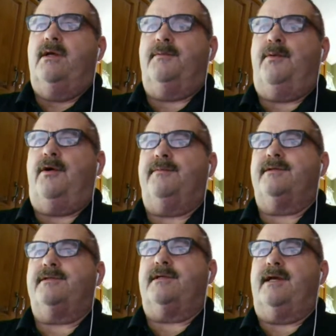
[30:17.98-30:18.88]

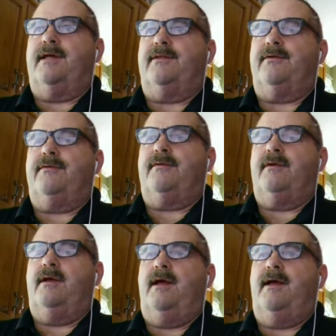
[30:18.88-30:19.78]
departments together.
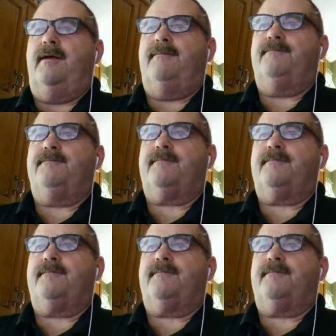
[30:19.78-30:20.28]
Um,